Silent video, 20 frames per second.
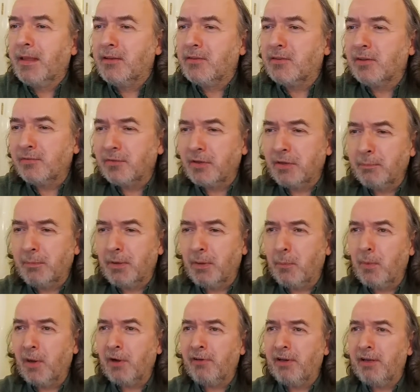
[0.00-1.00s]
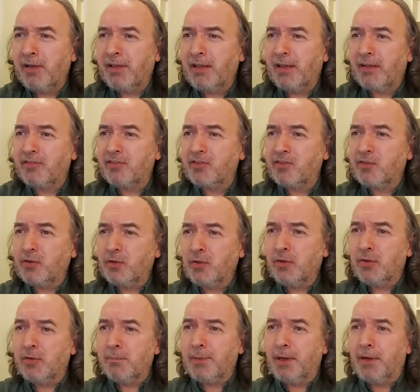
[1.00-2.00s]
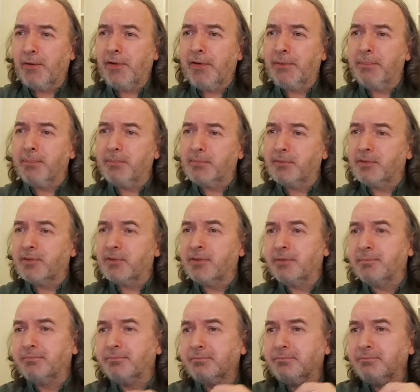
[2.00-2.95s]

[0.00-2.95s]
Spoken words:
It's often my worry that short poems